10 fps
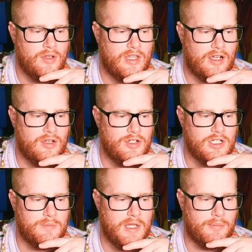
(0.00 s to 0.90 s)
That could
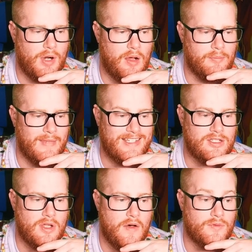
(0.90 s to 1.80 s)
just be a problem that's
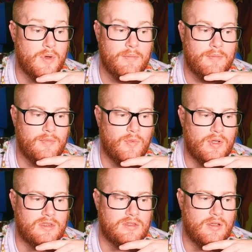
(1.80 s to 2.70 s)
solved
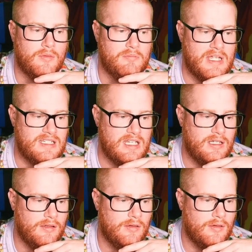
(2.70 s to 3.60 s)
with minting.